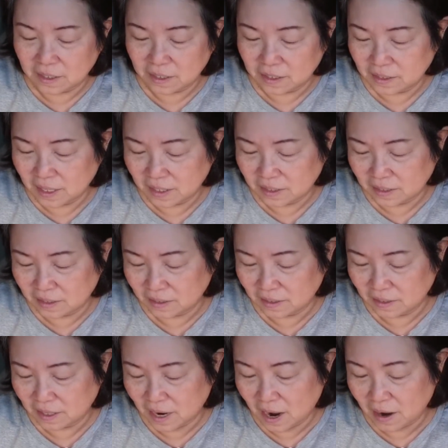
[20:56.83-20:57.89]
That
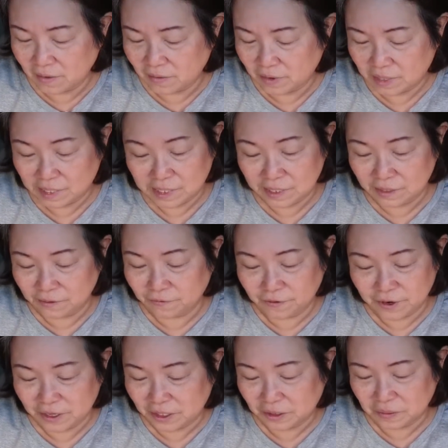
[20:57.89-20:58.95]
guy really
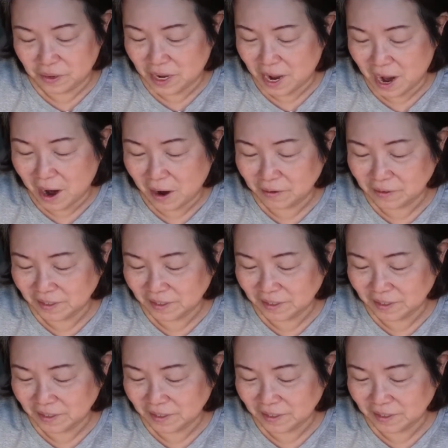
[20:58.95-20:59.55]
freaks me out.